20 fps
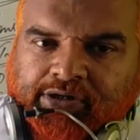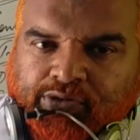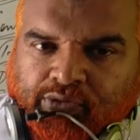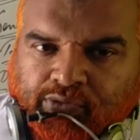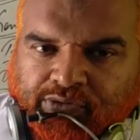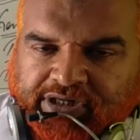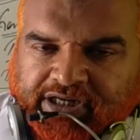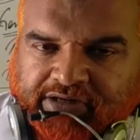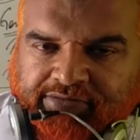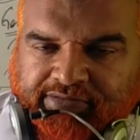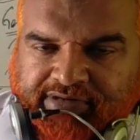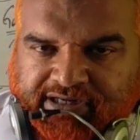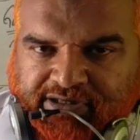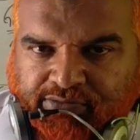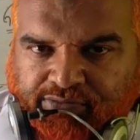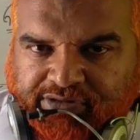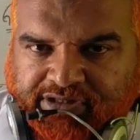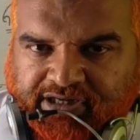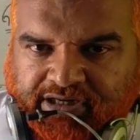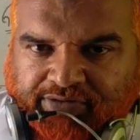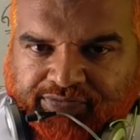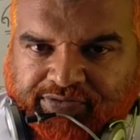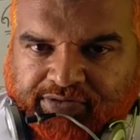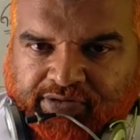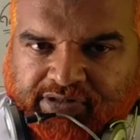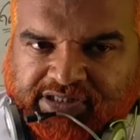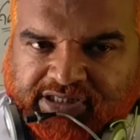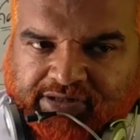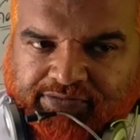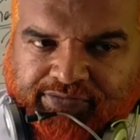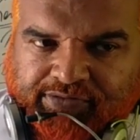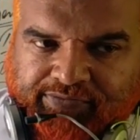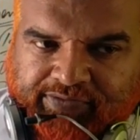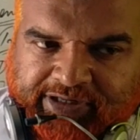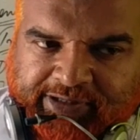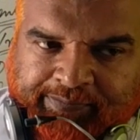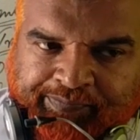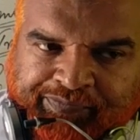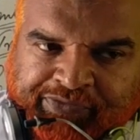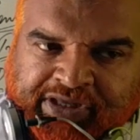Do take very care of yourself. Fine.